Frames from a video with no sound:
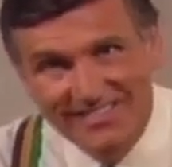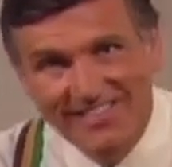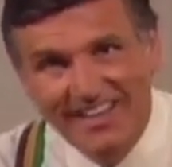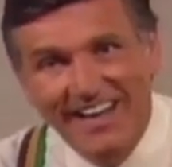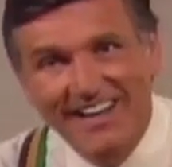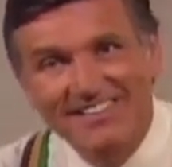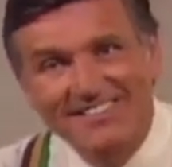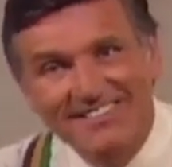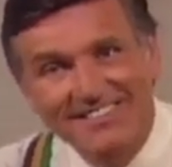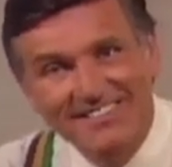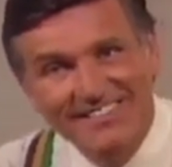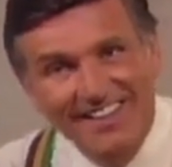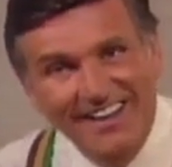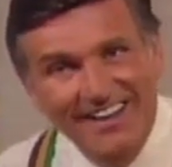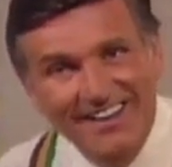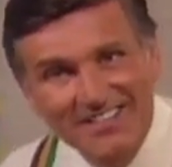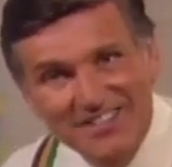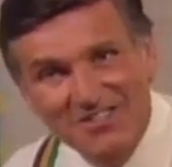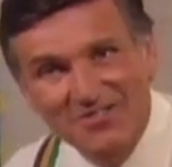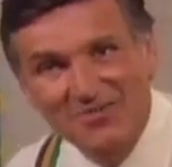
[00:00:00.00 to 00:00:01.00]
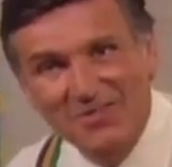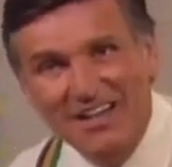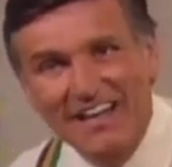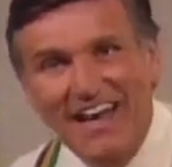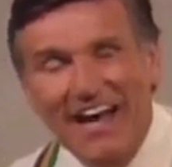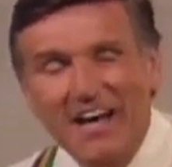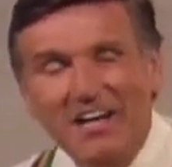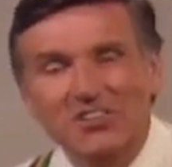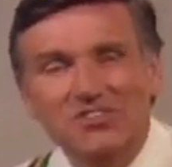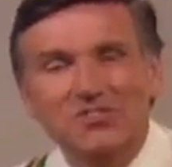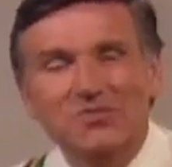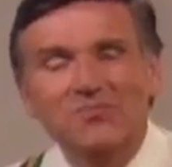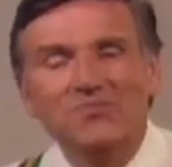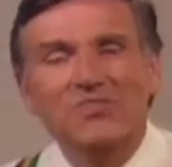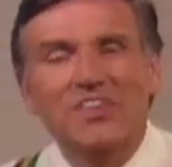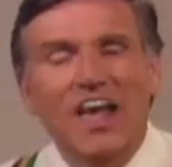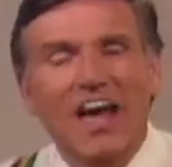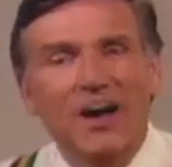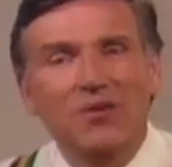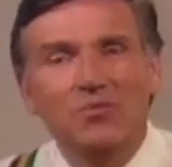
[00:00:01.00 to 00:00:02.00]
exercise, relax,
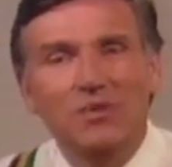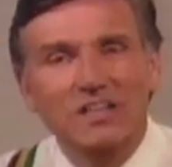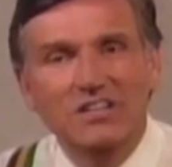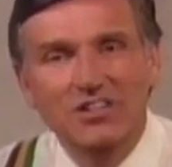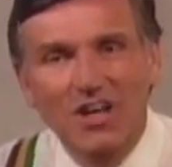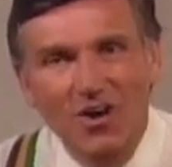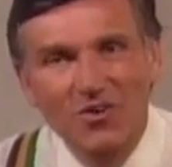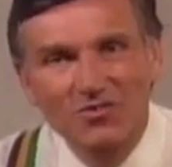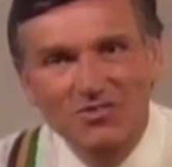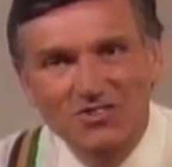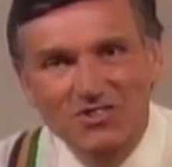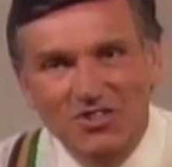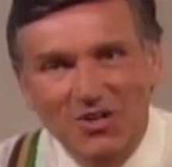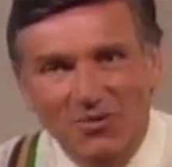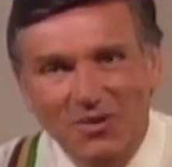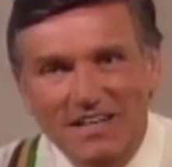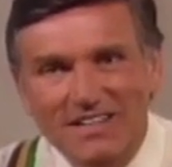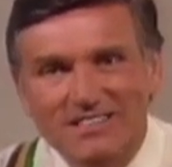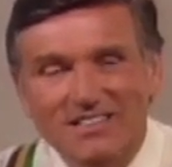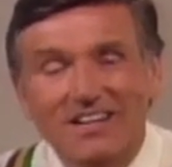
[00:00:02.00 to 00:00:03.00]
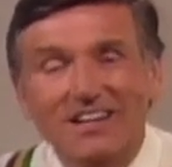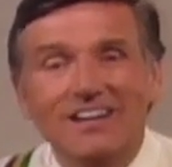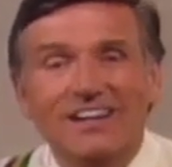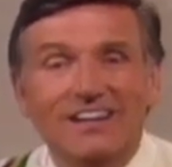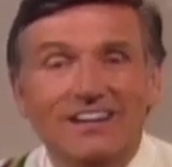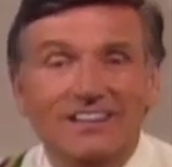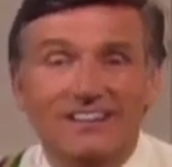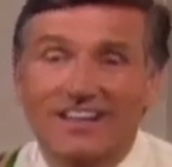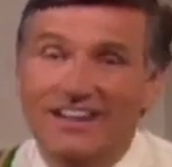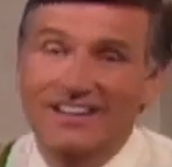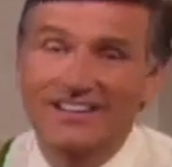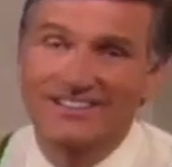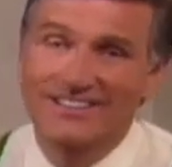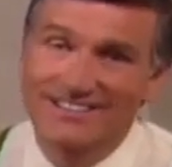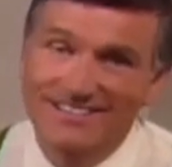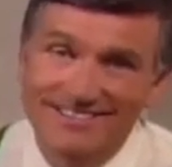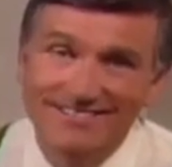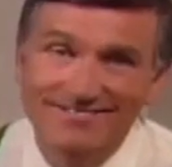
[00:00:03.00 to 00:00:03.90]
and we don't do it, then,